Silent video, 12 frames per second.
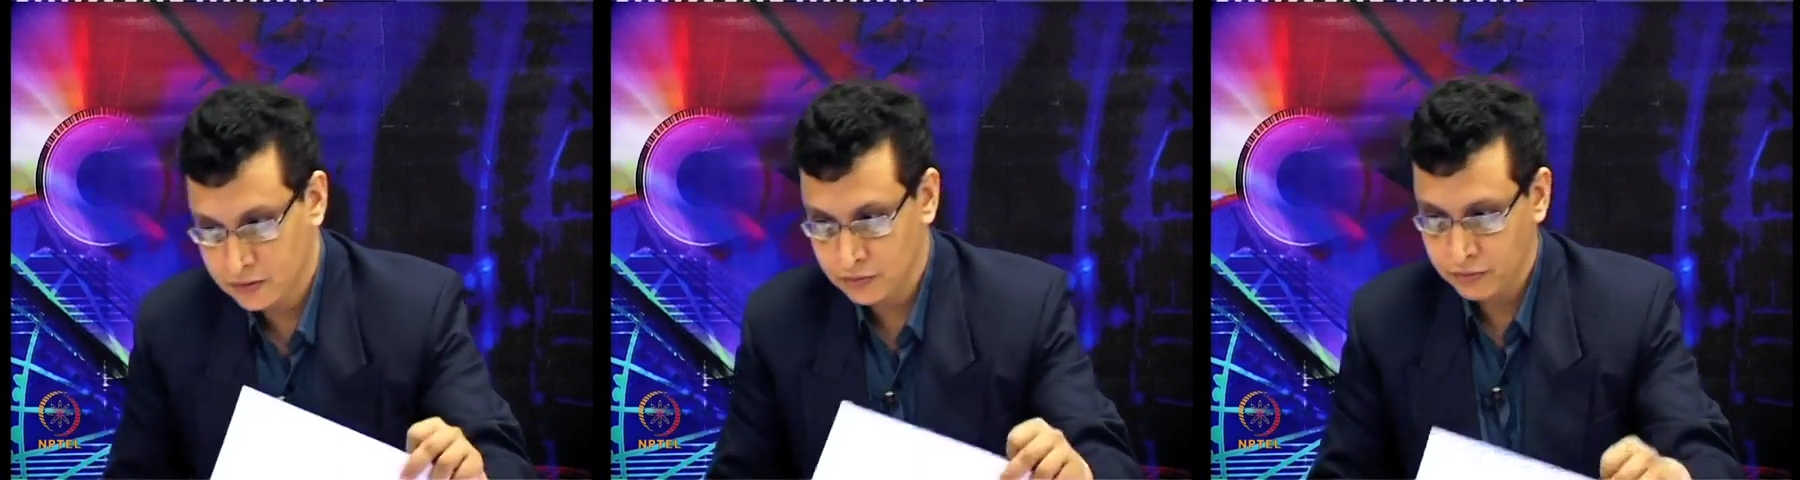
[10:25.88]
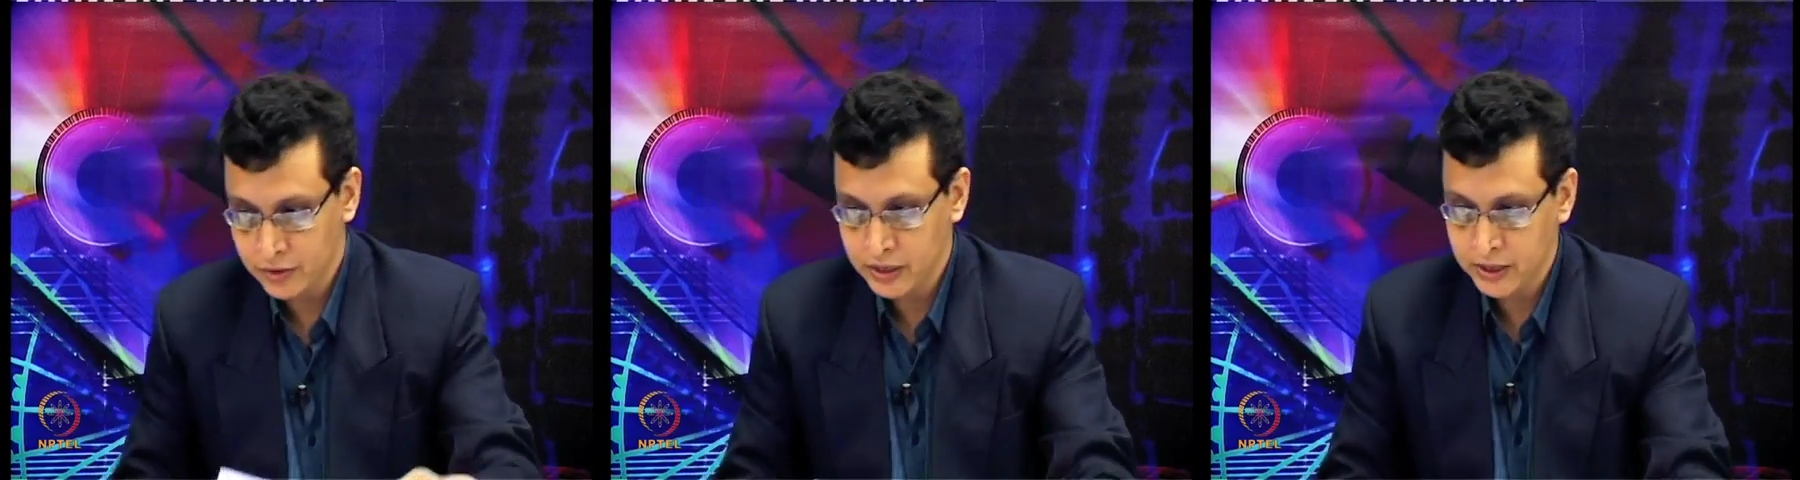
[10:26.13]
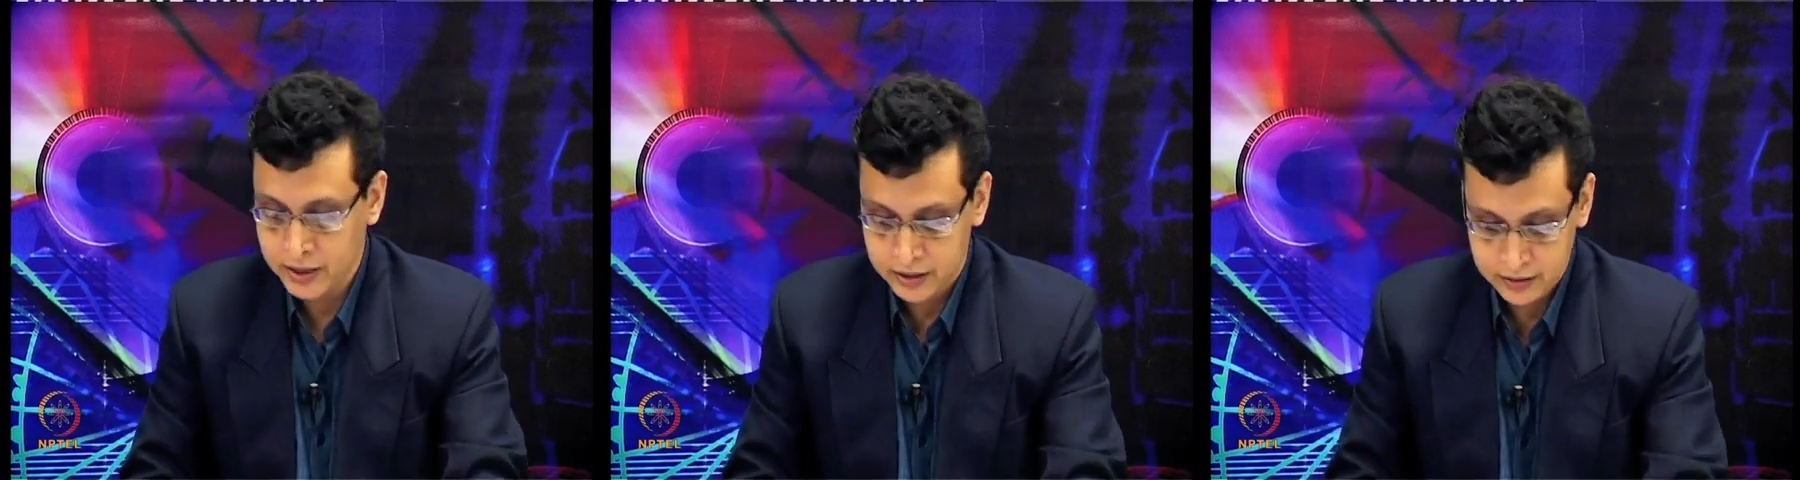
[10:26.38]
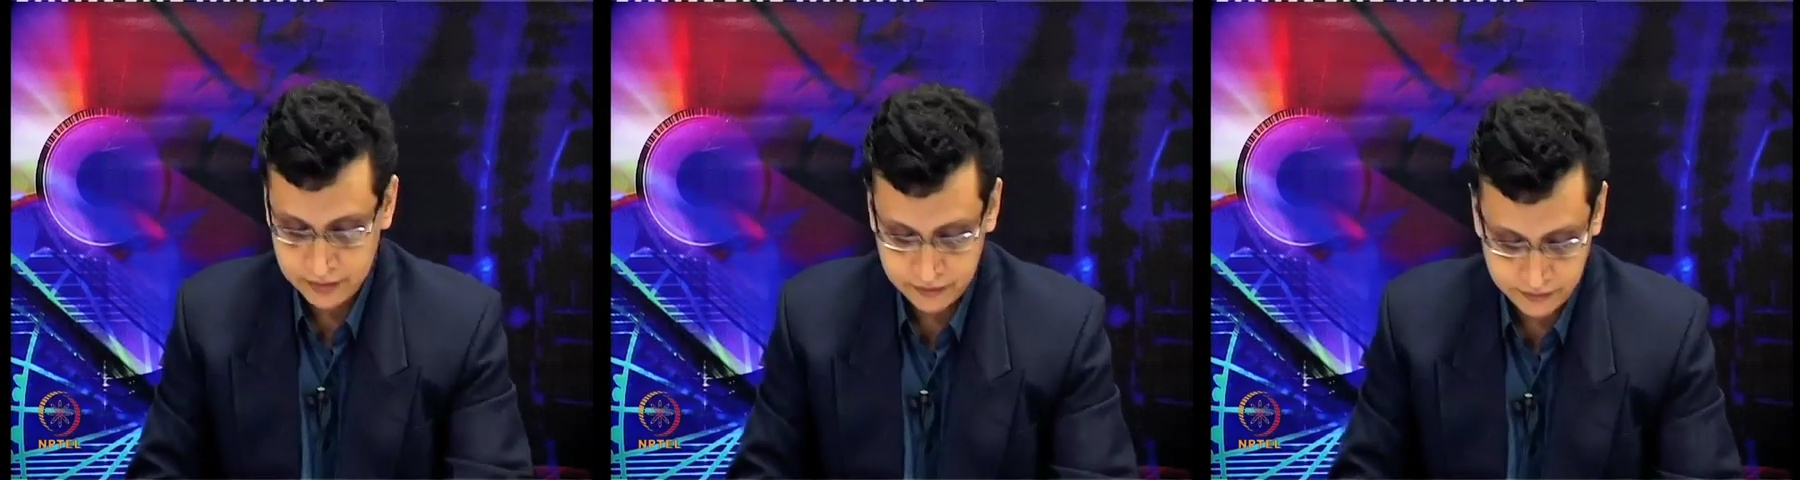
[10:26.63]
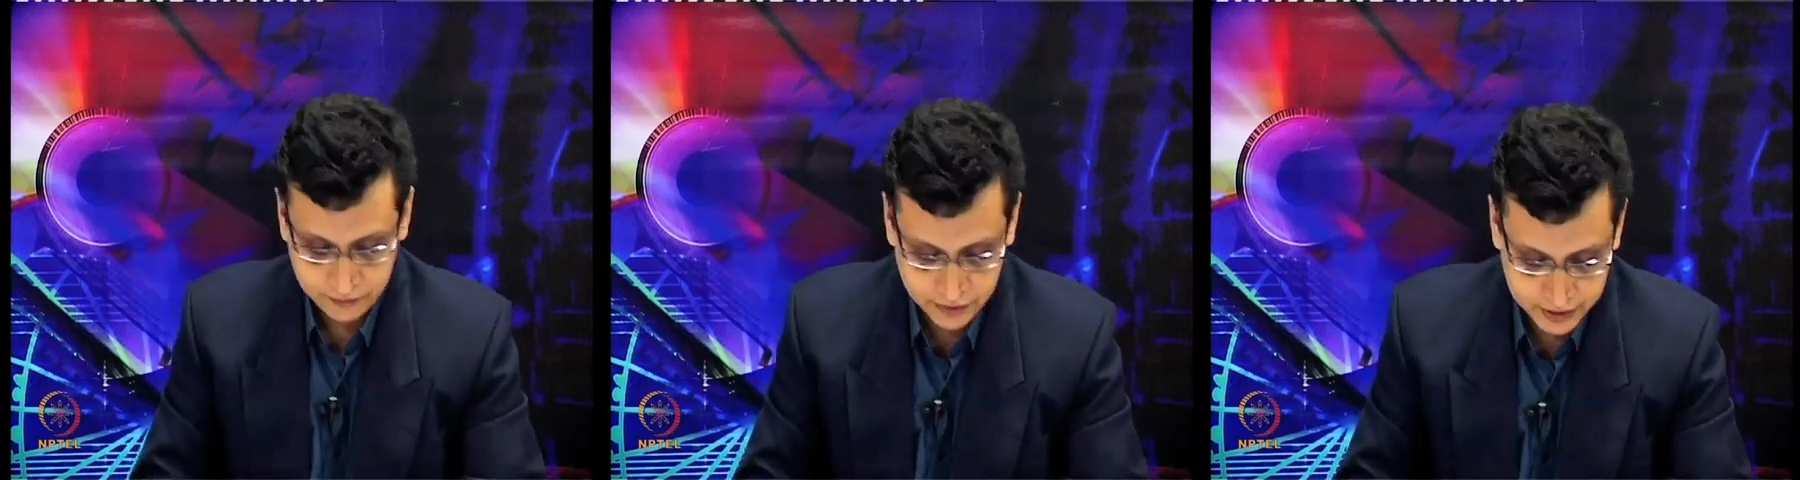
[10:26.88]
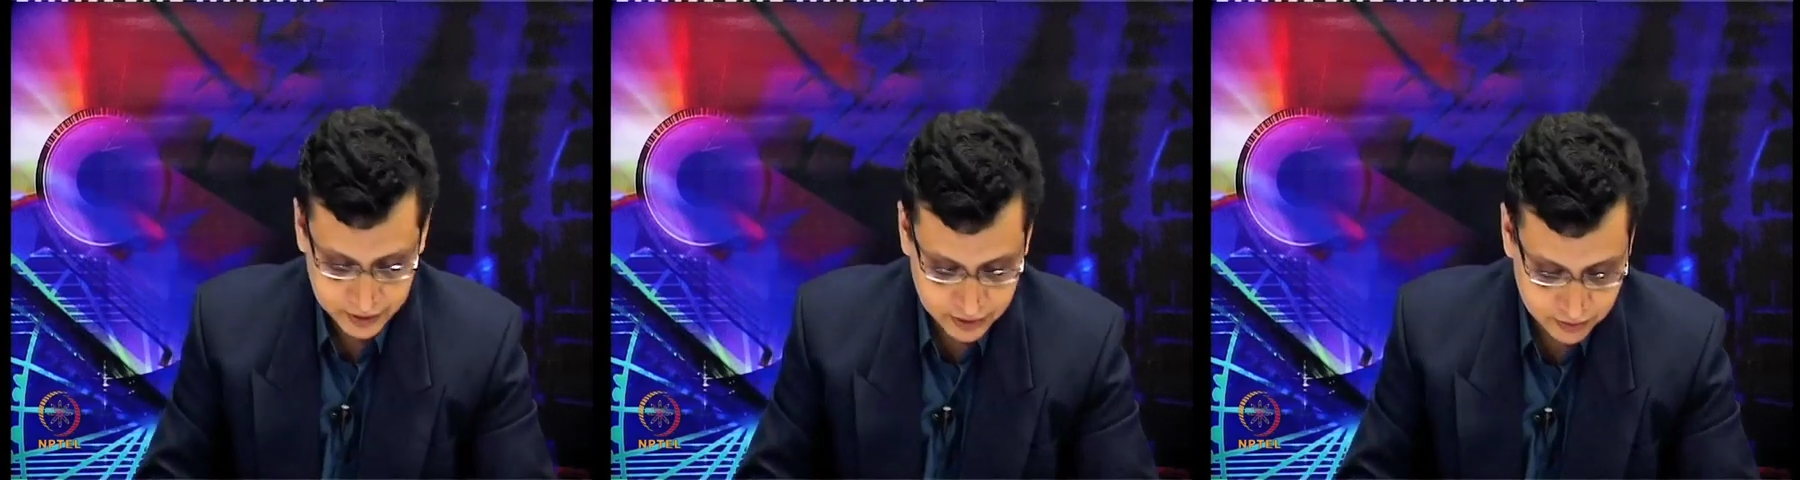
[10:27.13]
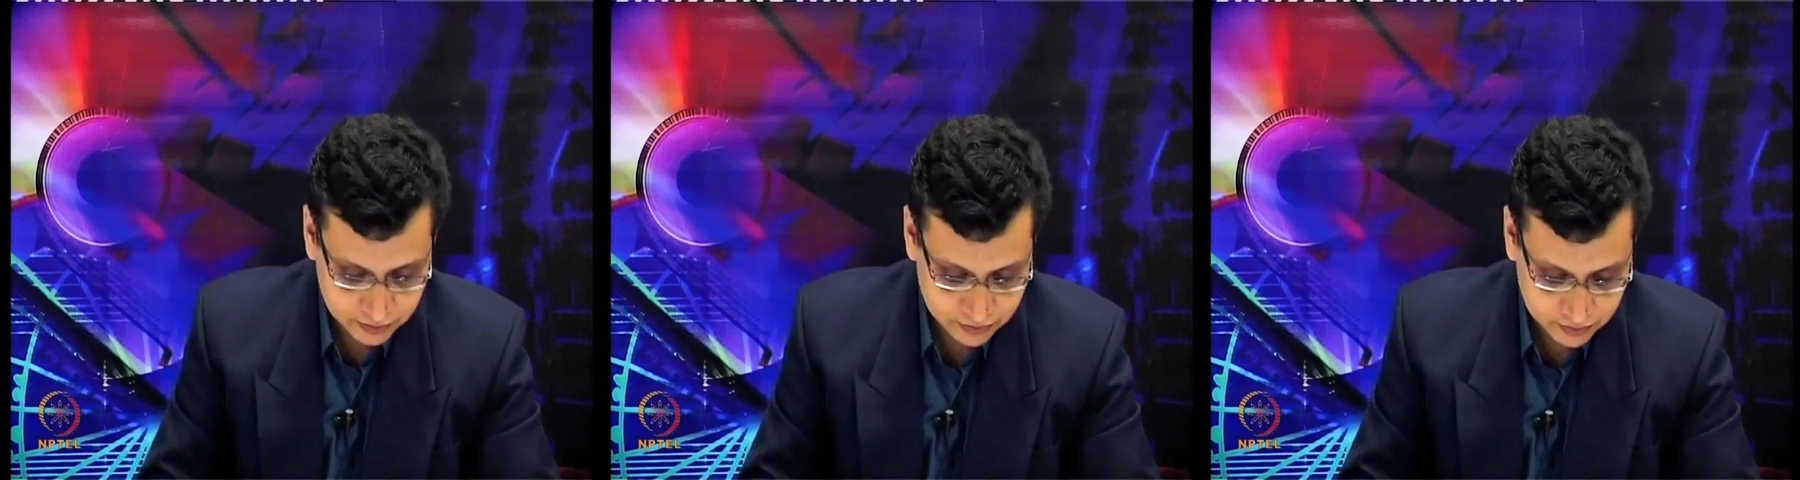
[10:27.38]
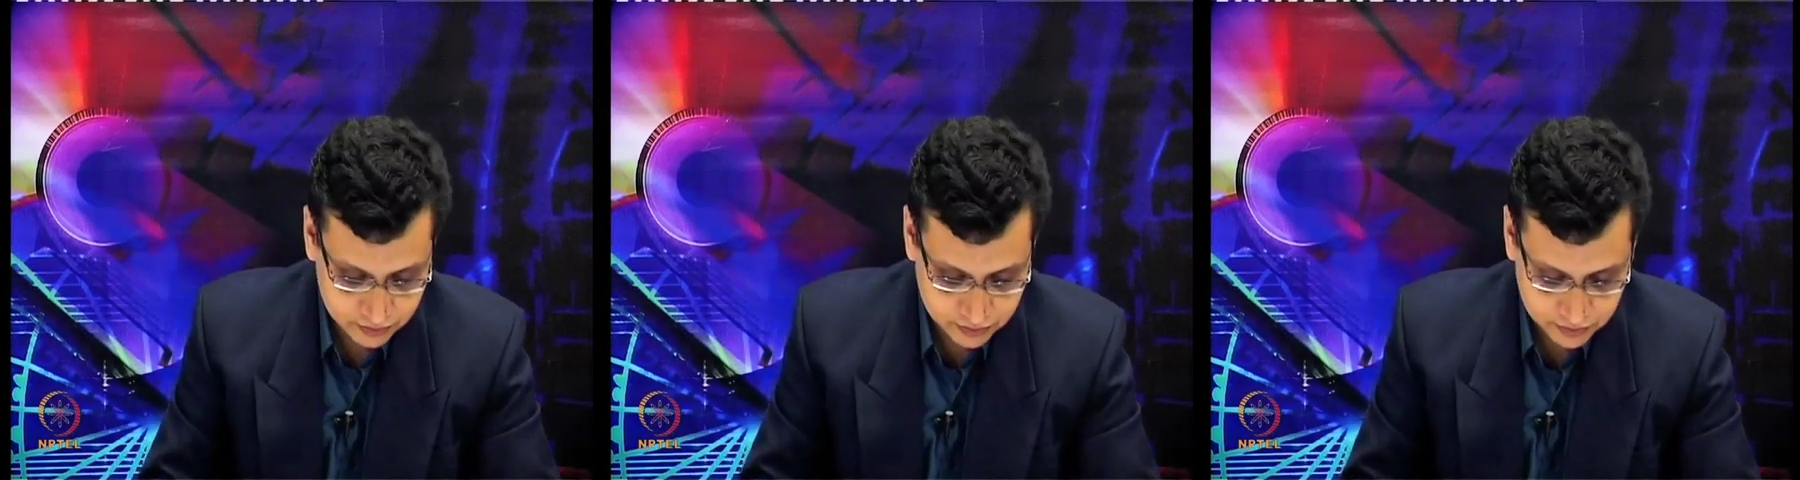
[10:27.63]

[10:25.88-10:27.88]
we can find out